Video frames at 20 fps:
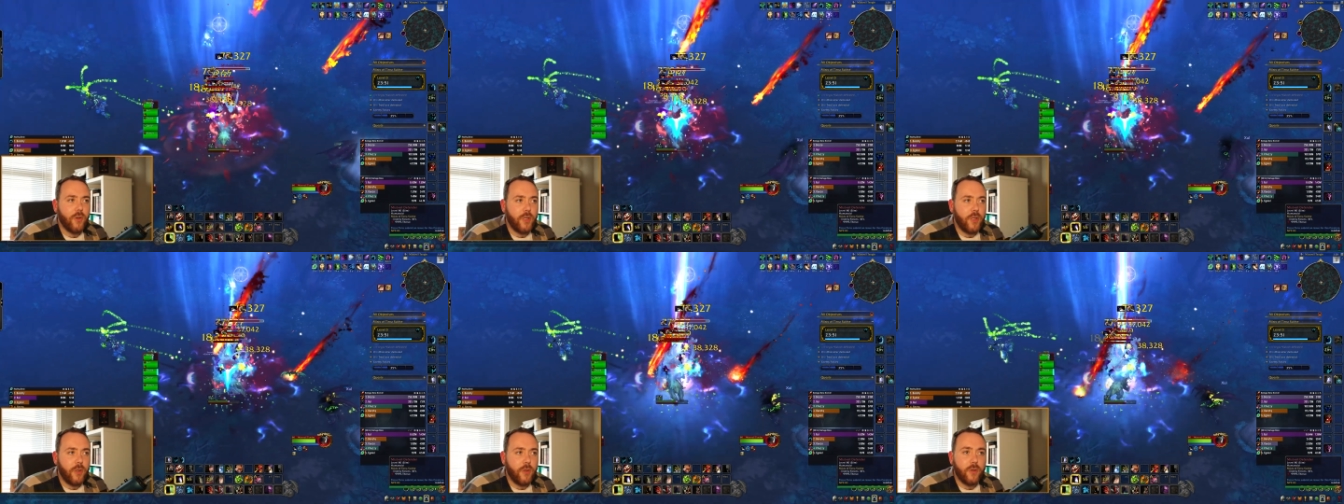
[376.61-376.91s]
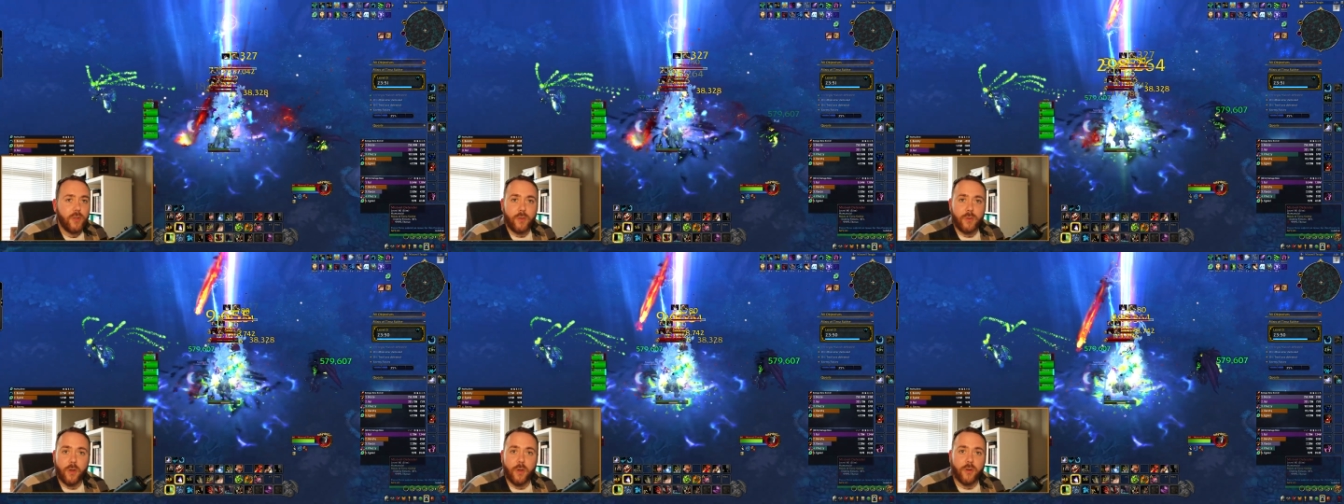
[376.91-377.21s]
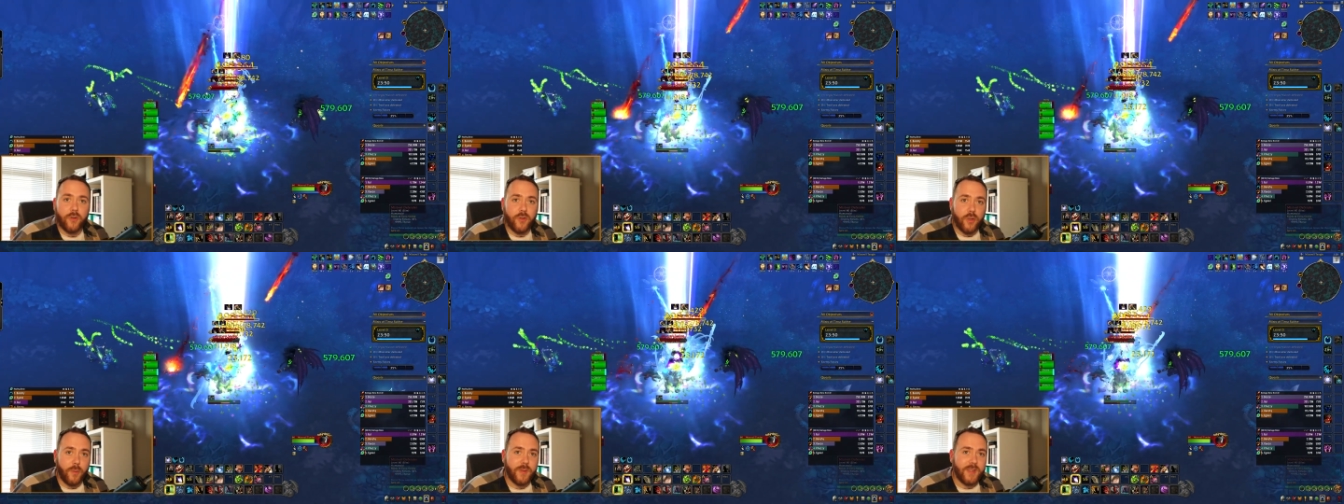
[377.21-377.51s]
you can do your
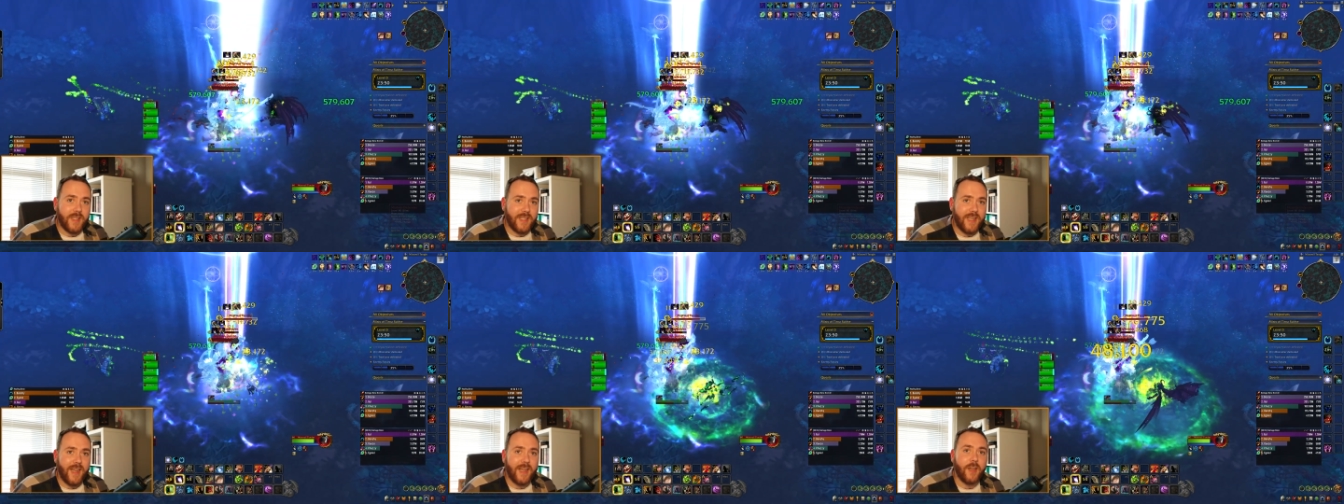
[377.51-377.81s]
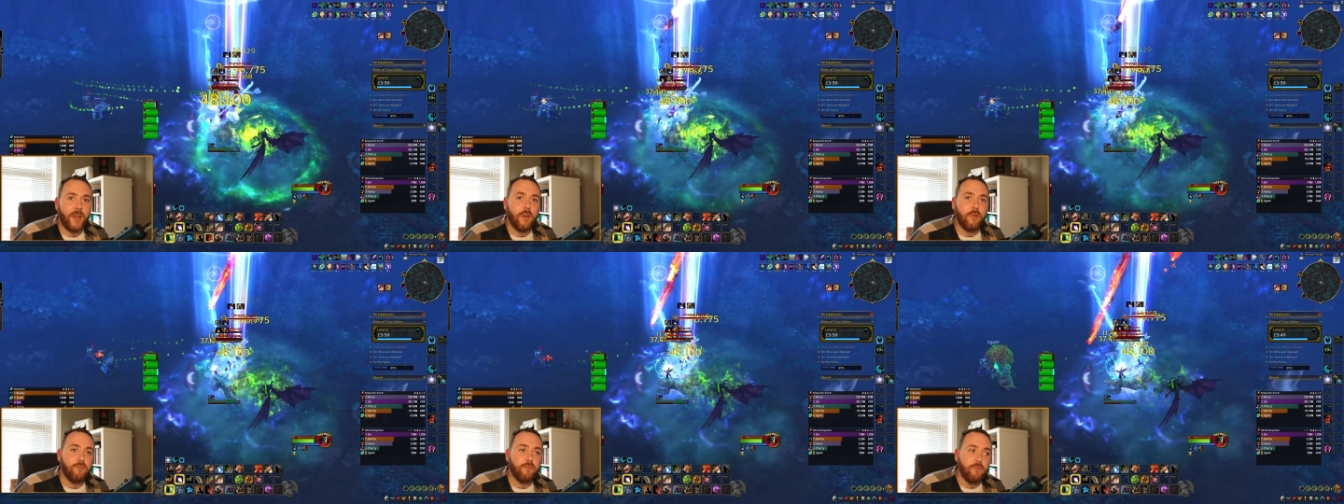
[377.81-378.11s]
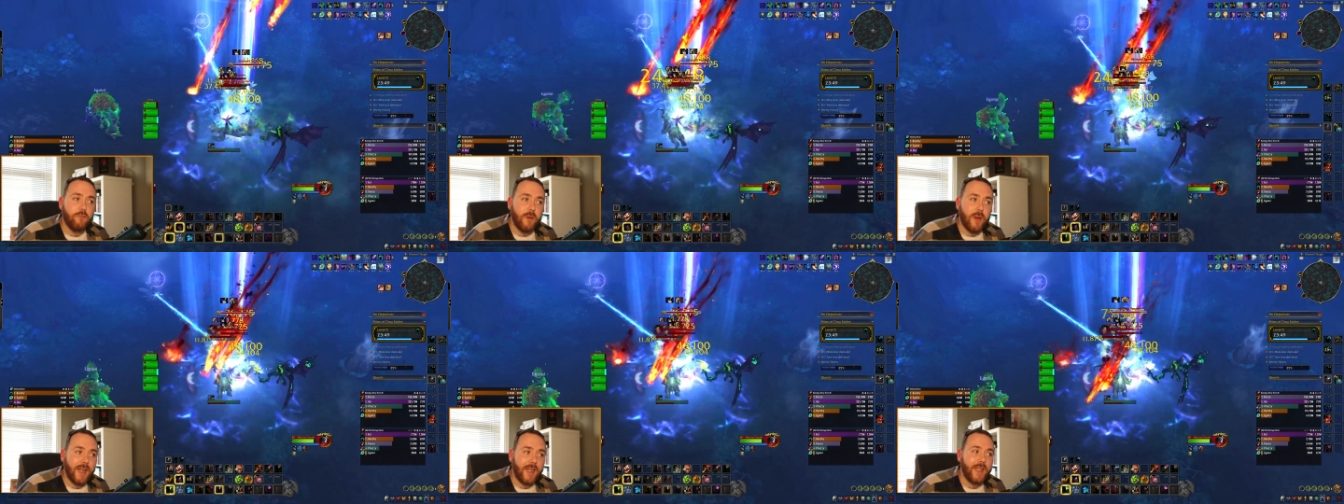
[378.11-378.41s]
job as a tank
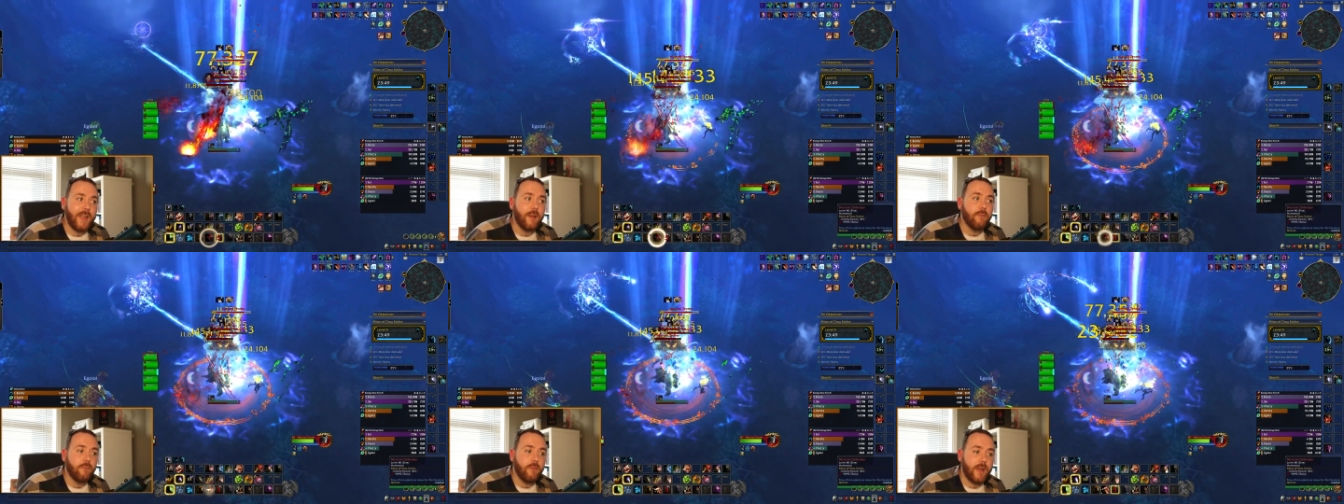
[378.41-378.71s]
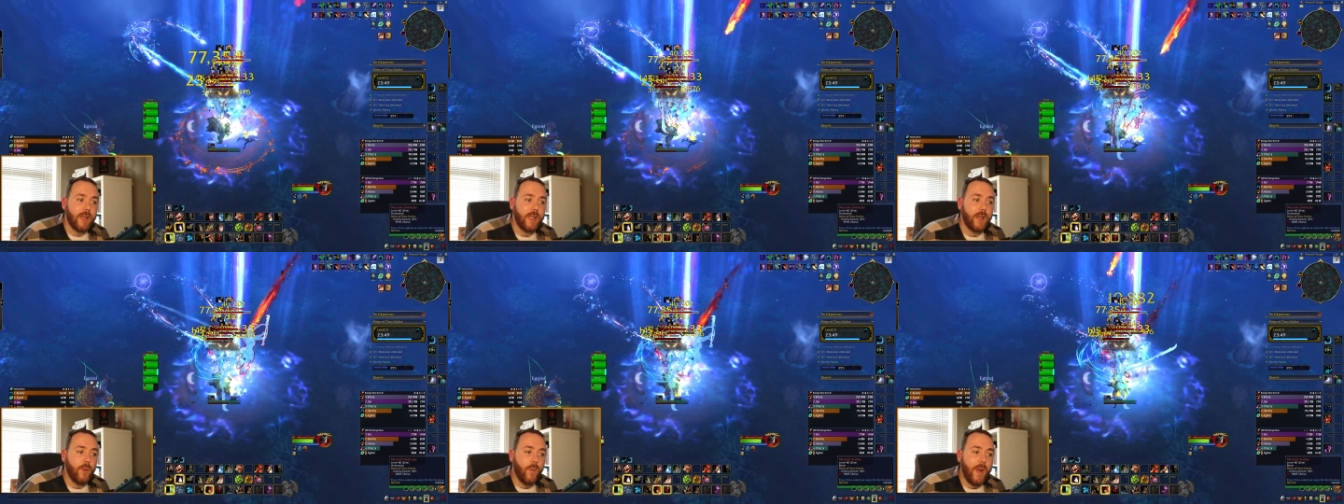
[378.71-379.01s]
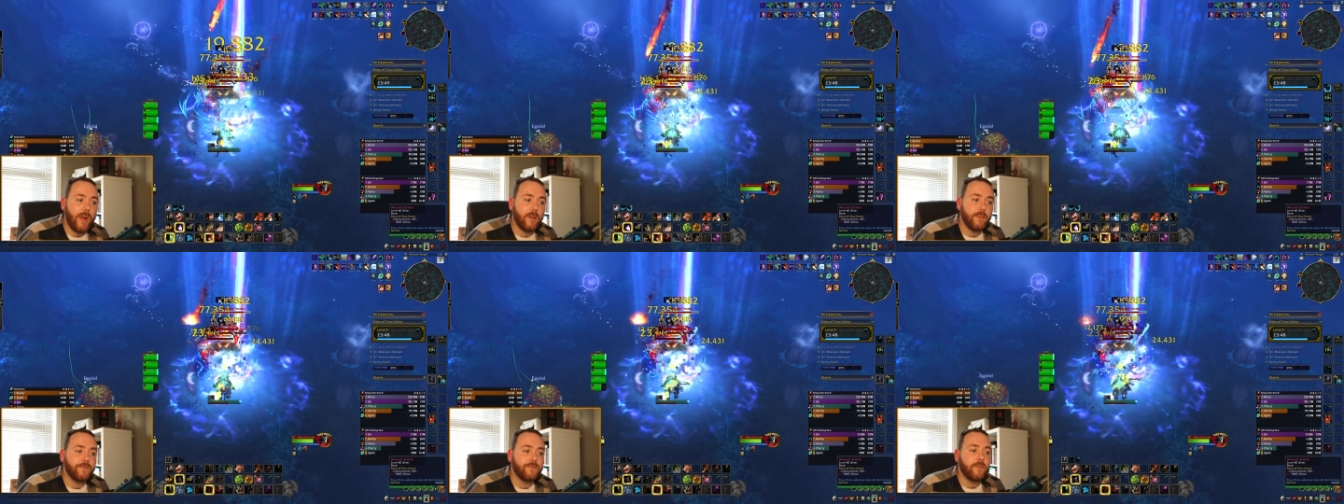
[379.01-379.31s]
really, really
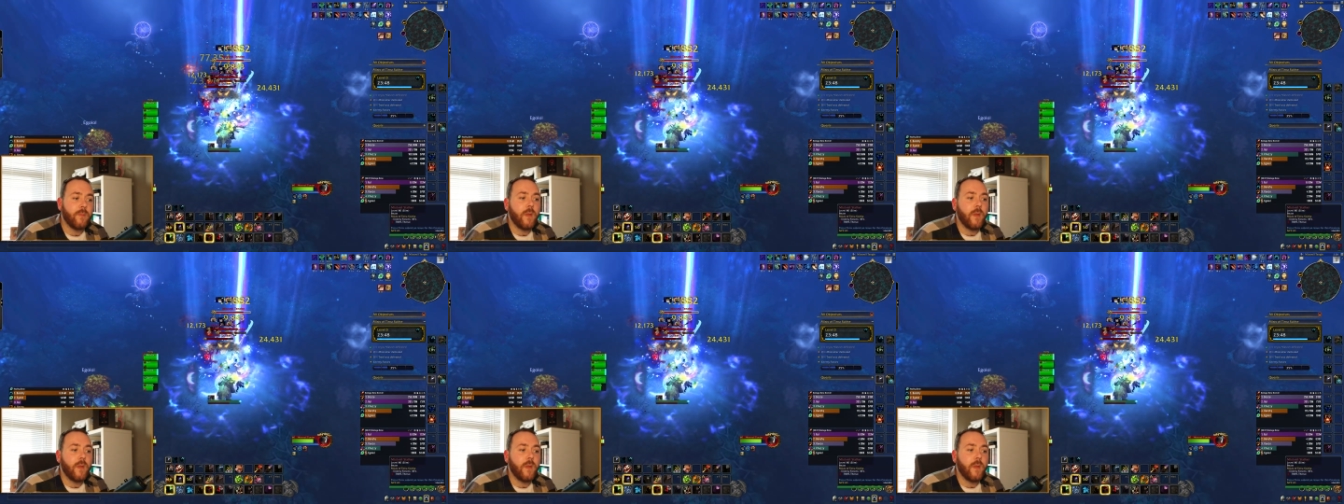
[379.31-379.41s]
well.